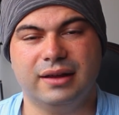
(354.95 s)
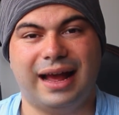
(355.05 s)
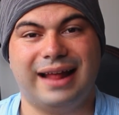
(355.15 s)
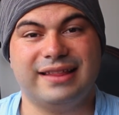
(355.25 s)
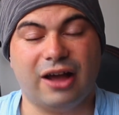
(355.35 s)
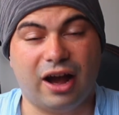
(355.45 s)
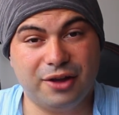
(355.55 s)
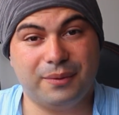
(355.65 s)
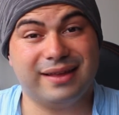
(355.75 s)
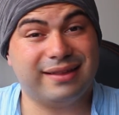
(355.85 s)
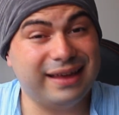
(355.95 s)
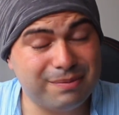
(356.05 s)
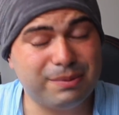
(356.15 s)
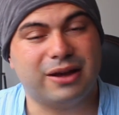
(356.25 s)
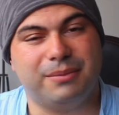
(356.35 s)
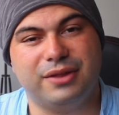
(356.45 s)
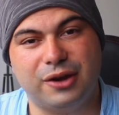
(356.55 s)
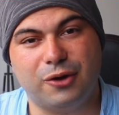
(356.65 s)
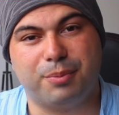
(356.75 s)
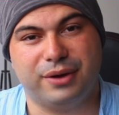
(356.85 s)
and the iOS is becoming, the
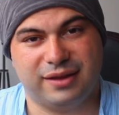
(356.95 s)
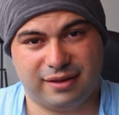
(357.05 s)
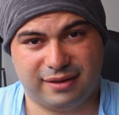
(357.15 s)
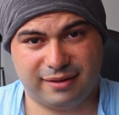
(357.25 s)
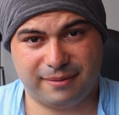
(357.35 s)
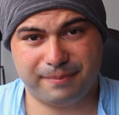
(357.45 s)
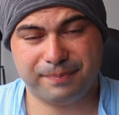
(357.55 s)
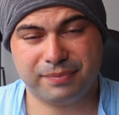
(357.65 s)
new operating system.